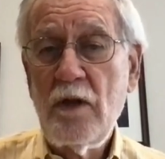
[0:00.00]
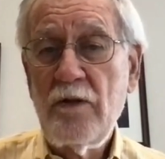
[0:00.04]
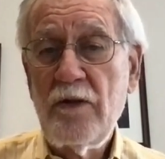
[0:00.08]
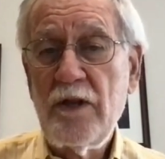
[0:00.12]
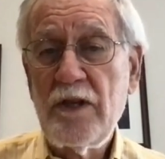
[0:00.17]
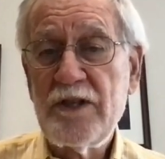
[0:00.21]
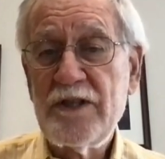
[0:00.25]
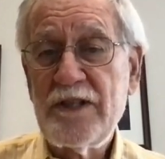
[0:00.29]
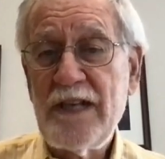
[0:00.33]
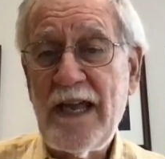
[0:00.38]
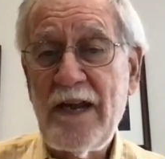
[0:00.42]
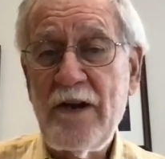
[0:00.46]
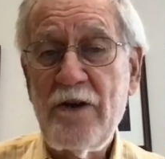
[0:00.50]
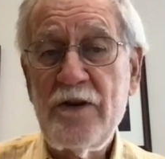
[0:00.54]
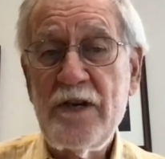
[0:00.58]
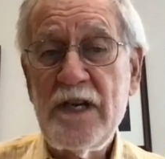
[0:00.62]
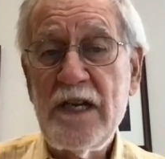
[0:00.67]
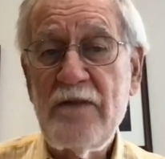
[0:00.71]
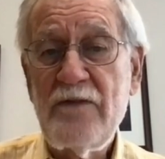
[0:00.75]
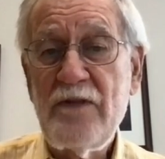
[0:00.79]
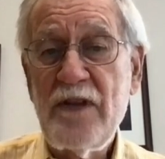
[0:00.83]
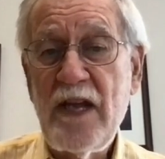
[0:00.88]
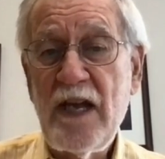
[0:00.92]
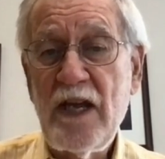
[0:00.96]
standard
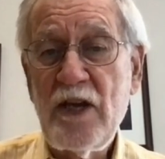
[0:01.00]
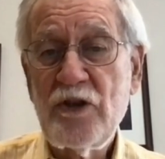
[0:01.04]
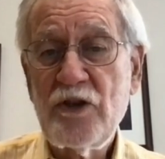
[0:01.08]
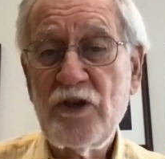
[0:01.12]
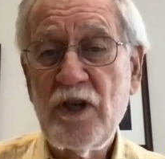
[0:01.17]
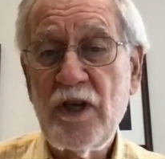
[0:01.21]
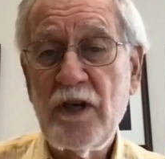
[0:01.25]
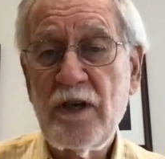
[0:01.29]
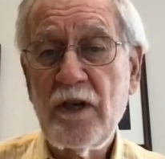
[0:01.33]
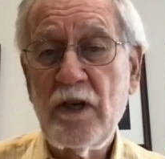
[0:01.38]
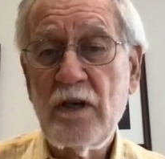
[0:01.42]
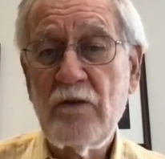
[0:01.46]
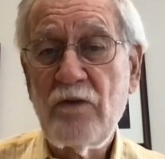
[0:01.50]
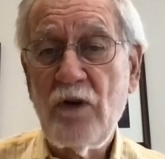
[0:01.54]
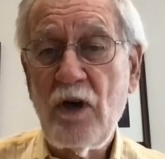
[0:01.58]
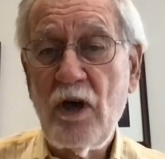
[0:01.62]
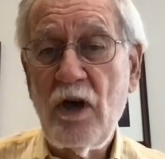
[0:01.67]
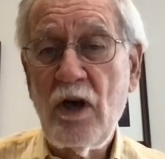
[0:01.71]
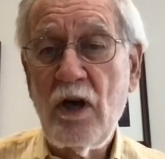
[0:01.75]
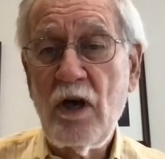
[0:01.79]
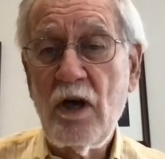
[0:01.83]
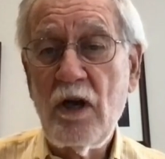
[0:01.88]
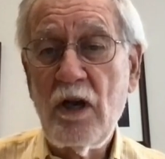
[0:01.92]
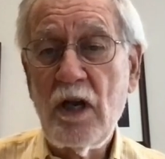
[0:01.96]
deviation of
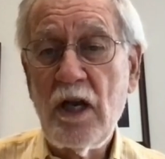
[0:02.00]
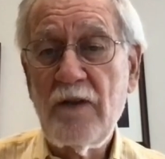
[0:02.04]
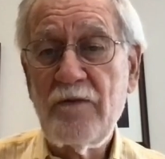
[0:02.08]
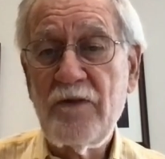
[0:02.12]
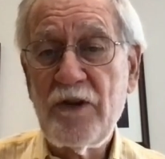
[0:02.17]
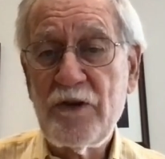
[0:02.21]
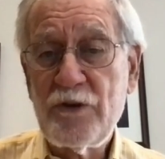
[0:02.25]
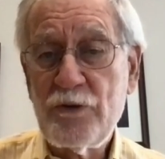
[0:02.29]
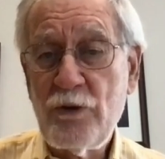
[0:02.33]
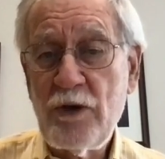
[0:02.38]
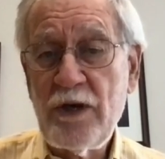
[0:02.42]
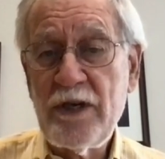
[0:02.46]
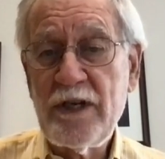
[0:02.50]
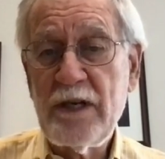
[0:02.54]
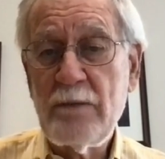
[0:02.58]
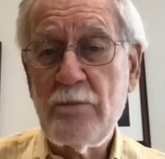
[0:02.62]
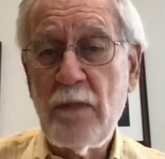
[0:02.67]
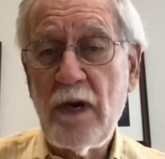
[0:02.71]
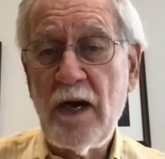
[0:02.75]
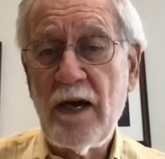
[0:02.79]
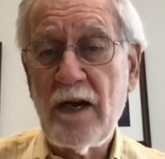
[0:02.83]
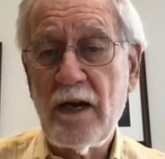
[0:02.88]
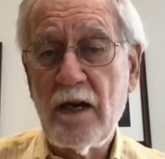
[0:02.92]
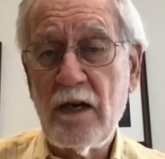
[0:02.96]
all of the TRENDY
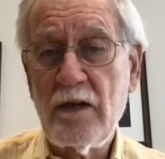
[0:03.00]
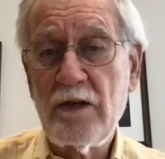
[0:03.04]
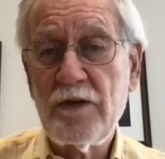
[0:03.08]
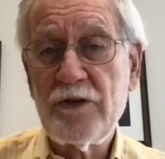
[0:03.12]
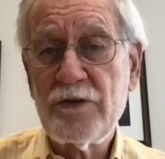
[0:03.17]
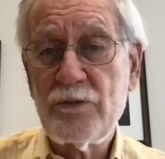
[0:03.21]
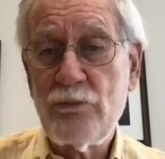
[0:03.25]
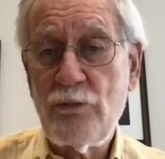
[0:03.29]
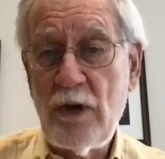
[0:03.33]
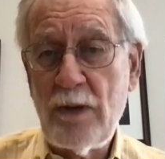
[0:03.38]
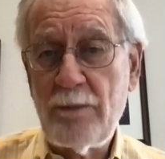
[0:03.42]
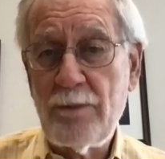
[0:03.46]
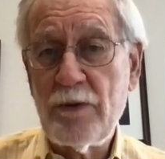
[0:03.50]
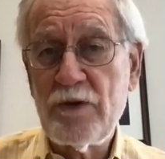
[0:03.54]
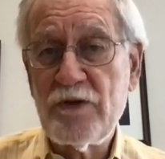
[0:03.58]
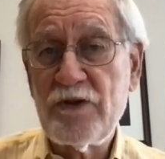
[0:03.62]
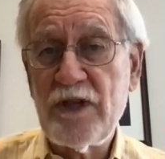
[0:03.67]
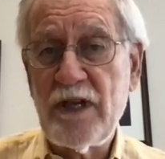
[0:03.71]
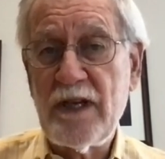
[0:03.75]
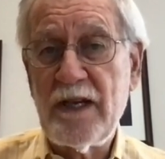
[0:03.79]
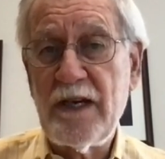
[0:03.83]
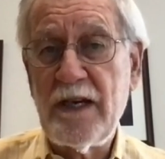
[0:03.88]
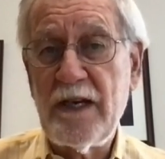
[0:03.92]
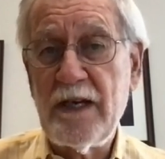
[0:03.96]
models
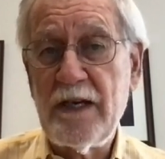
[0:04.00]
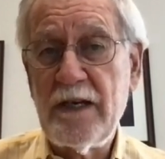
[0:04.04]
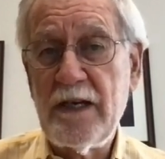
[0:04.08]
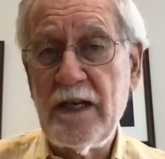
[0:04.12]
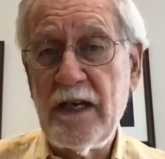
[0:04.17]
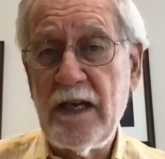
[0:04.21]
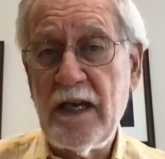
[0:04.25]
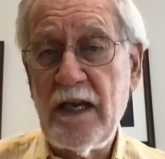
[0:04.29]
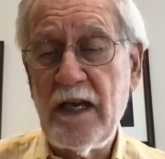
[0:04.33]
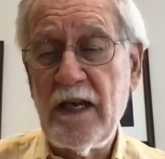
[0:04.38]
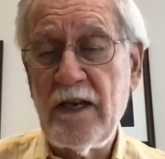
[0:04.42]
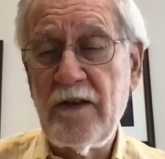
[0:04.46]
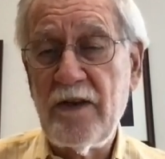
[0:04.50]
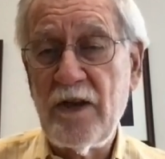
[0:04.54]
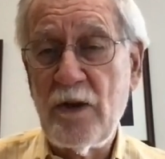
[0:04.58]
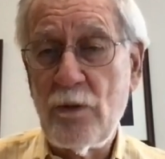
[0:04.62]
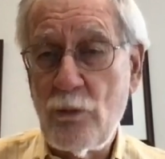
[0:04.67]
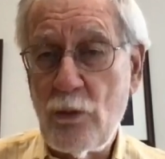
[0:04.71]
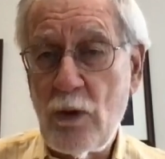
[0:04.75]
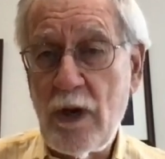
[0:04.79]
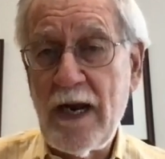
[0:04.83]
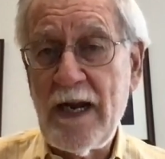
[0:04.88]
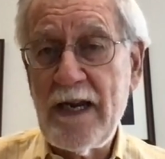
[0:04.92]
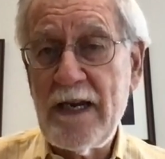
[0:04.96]
represented in the
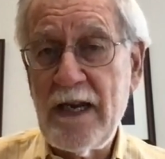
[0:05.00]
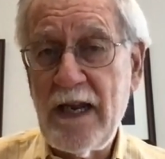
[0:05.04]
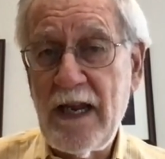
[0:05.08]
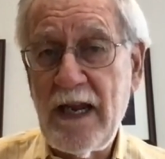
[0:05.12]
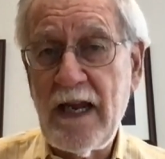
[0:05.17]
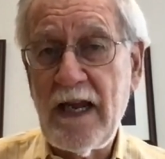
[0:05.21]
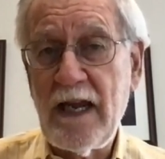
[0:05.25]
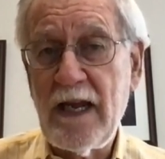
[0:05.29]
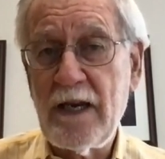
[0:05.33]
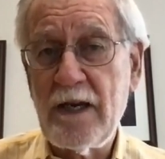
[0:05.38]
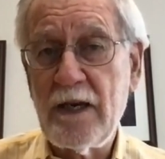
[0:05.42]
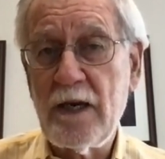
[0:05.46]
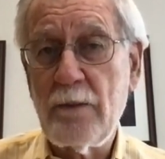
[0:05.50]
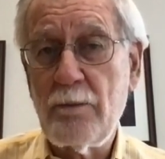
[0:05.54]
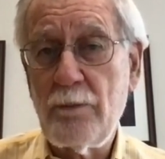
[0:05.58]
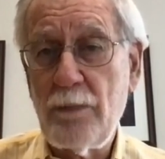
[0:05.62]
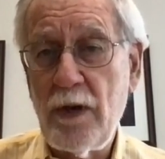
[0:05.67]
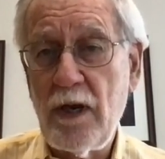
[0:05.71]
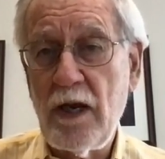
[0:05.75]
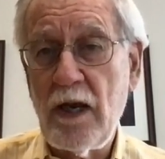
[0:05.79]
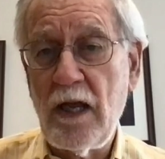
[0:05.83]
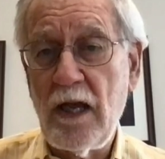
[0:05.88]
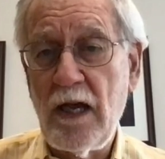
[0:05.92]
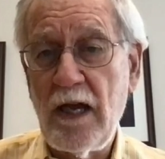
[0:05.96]
right-hand
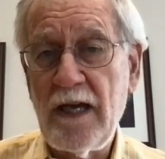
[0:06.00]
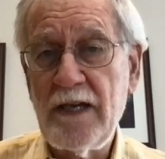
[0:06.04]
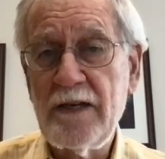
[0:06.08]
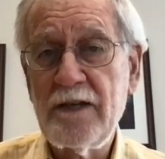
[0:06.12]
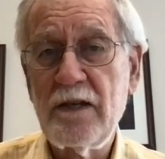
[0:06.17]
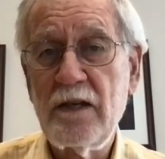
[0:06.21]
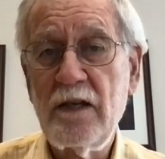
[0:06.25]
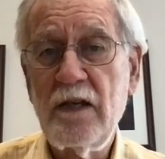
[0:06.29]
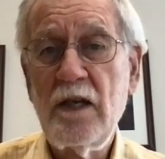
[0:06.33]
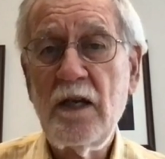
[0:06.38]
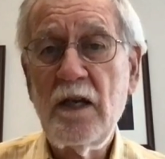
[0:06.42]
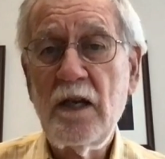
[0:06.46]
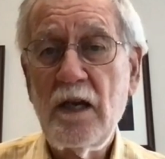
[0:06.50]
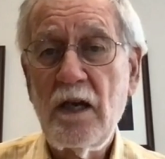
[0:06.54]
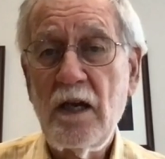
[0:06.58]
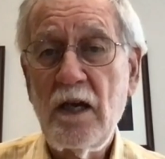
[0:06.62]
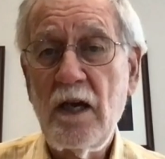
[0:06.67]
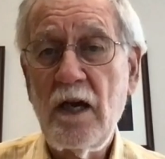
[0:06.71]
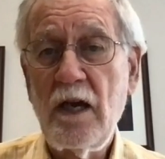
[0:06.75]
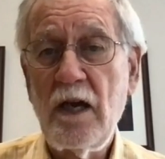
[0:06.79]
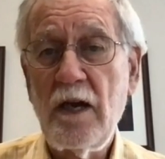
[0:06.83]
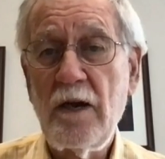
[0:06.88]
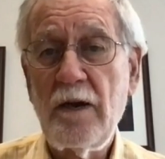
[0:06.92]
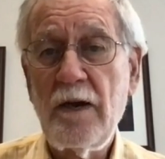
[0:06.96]
plot
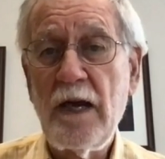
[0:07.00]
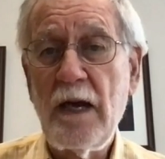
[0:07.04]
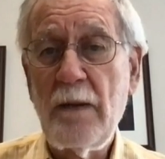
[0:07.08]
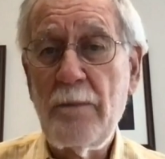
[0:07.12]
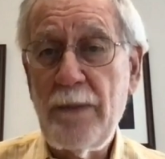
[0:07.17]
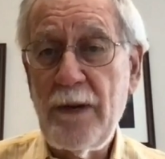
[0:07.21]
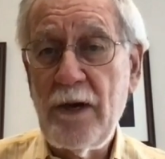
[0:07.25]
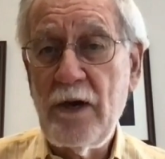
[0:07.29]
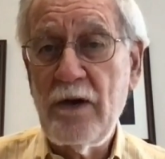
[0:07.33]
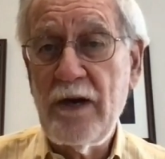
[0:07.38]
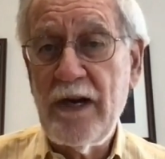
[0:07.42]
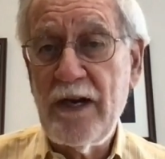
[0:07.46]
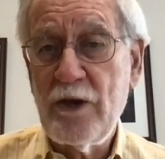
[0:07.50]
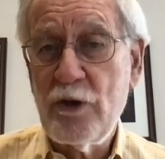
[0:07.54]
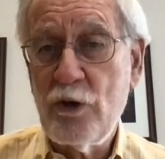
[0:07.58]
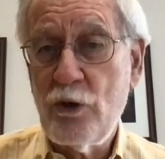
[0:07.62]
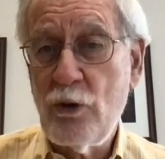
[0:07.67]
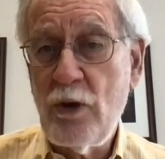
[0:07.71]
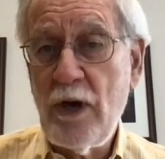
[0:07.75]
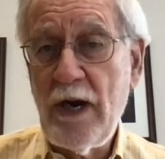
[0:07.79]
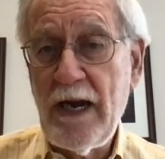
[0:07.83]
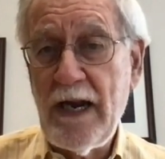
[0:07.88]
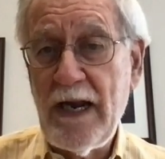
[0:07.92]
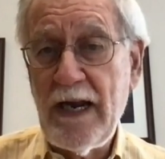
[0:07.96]
appear in
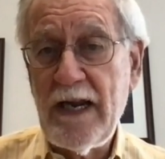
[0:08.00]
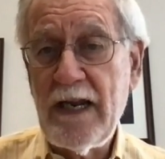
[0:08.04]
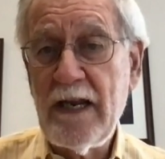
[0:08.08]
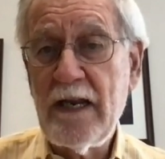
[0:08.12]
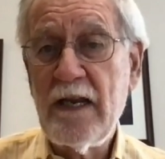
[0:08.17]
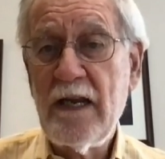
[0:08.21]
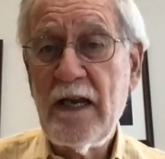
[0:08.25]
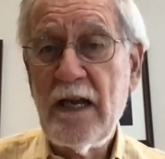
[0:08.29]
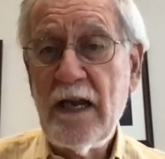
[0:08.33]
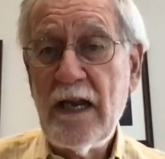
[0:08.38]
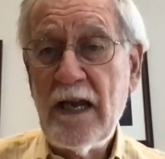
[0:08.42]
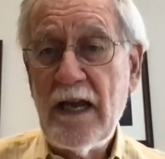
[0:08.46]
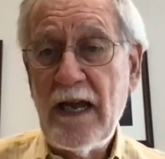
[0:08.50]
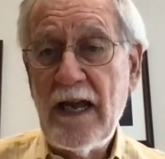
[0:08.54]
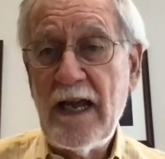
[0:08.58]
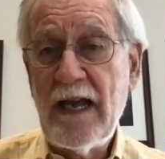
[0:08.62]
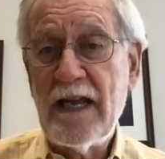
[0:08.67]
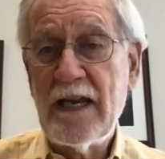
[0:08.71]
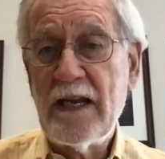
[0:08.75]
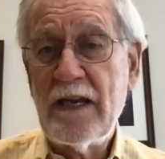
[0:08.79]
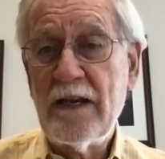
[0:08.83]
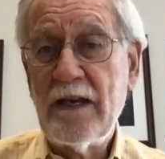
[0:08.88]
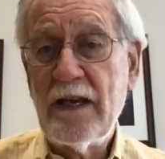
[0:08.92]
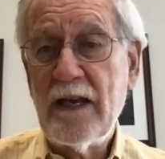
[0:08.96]
gray.
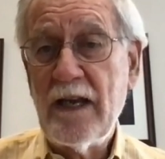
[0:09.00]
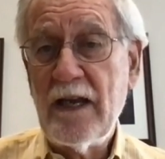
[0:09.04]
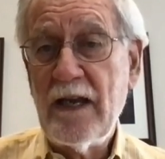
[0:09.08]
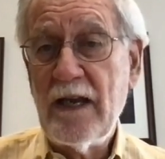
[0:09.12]
And